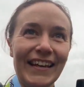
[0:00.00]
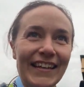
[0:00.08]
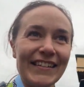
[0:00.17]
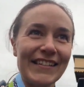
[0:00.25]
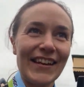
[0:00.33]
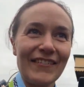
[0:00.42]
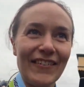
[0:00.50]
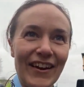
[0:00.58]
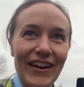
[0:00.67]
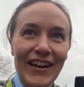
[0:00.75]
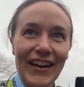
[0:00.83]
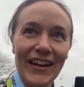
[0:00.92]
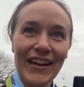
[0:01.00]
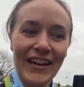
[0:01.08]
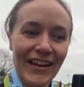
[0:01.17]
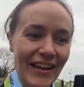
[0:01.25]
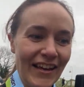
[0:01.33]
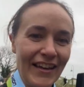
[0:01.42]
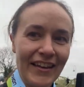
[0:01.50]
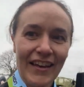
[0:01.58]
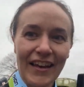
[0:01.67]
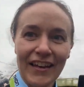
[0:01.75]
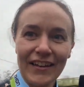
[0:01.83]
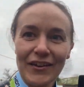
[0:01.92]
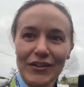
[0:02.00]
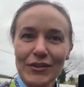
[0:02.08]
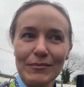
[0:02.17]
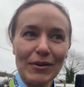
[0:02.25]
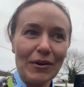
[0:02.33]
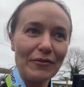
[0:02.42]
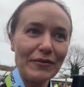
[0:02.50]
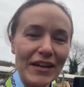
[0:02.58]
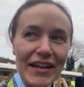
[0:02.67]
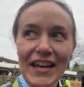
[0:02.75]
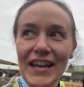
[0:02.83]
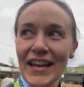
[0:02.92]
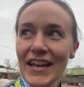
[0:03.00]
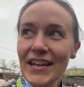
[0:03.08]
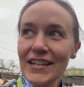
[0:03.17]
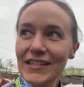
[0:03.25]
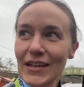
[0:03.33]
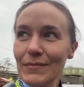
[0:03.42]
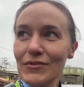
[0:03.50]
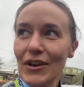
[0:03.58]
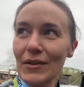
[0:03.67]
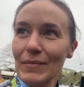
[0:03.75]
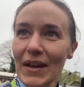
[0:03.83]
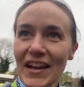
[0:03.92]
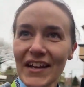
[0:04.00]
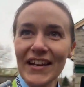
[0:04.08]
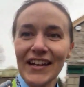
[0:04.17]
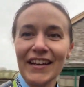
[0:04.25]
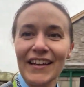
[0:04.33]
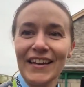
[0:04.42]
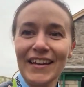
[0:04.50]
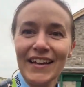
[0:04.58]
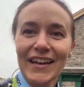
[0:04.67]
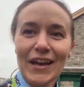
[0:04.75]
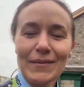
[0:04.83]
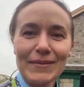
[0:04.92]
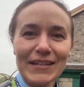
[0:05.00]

So yeah, nice cup of coffee, steam train back, happy